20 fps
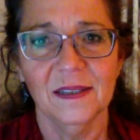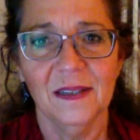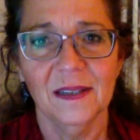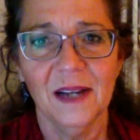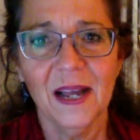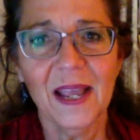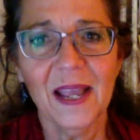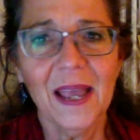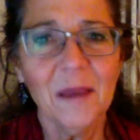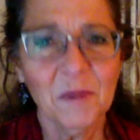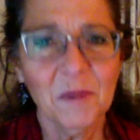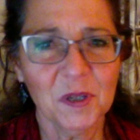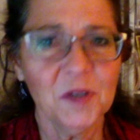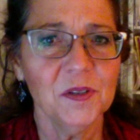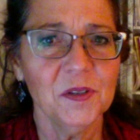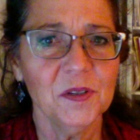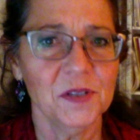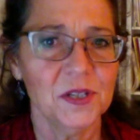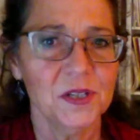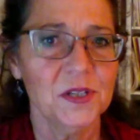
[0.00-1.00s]
I am a
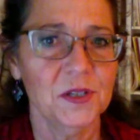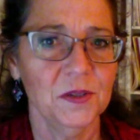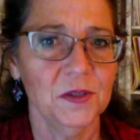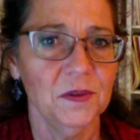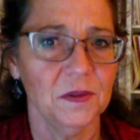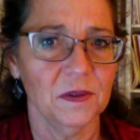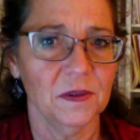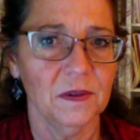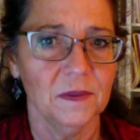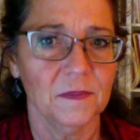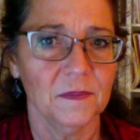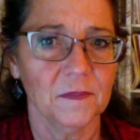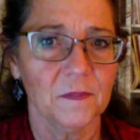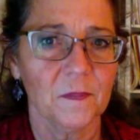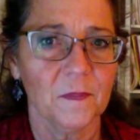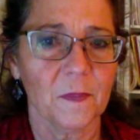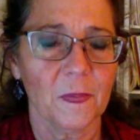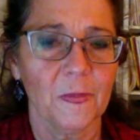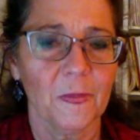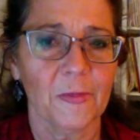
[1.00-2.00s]
good student.
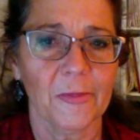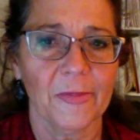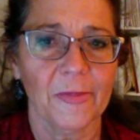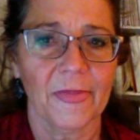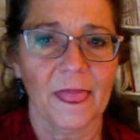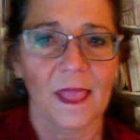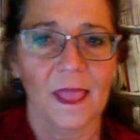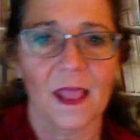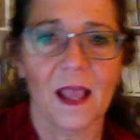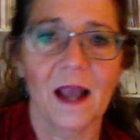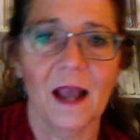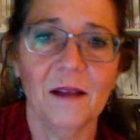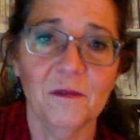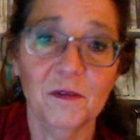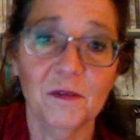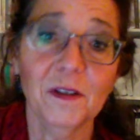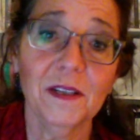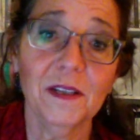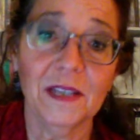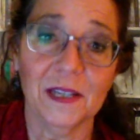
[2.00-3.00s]
I
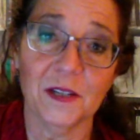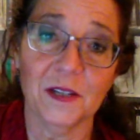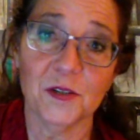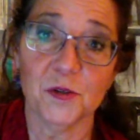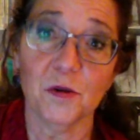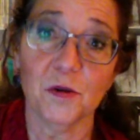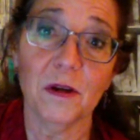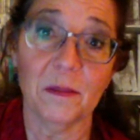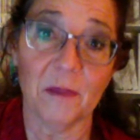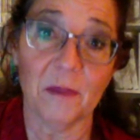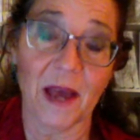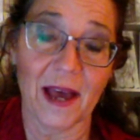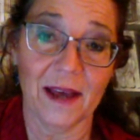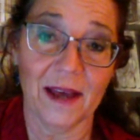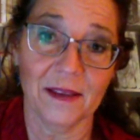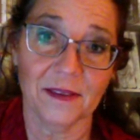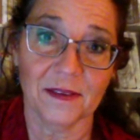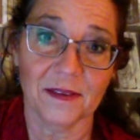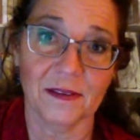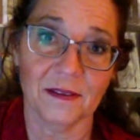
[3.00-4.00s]
really enjoy math.
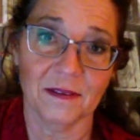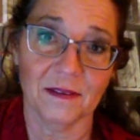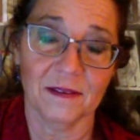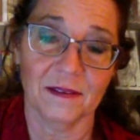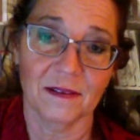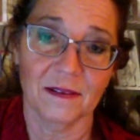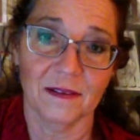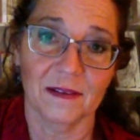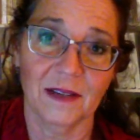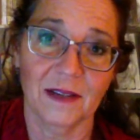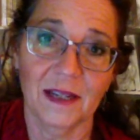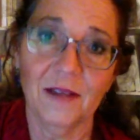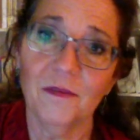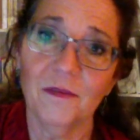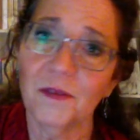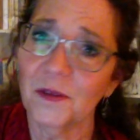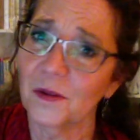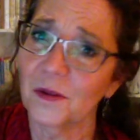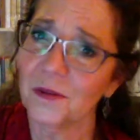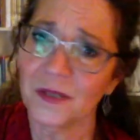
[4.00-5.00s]

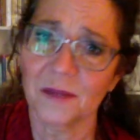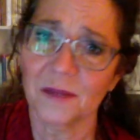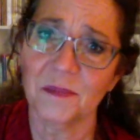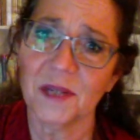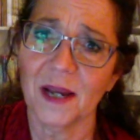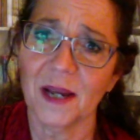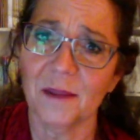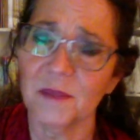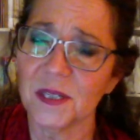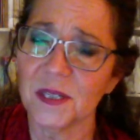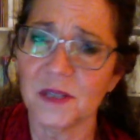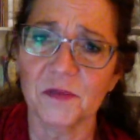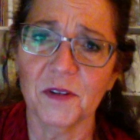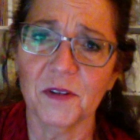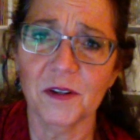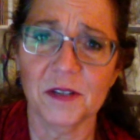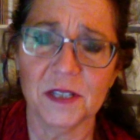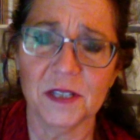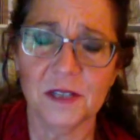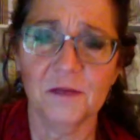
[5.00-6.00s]
Even though sometimes it's
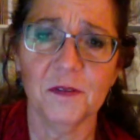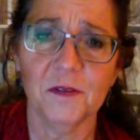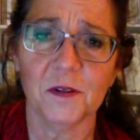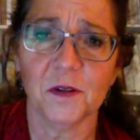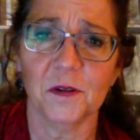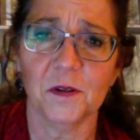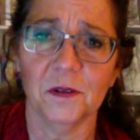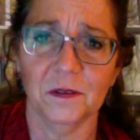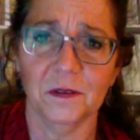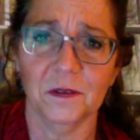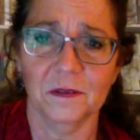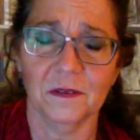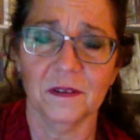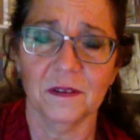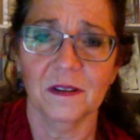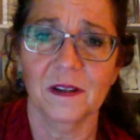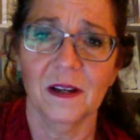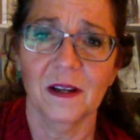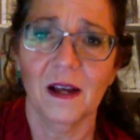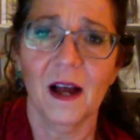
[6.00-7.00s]
very difficult,
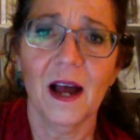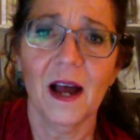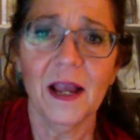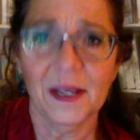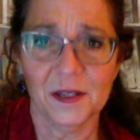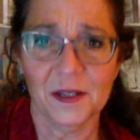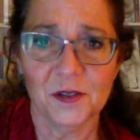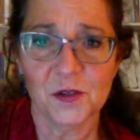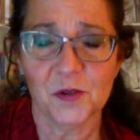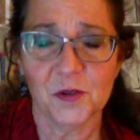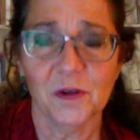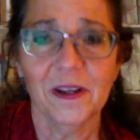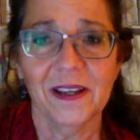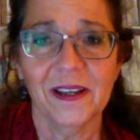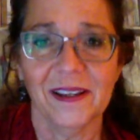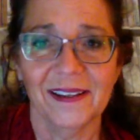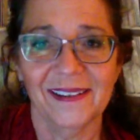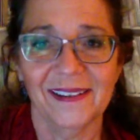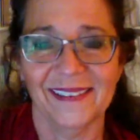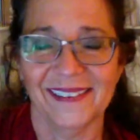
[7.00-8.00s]
I enjoy
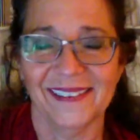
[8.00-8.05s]
it.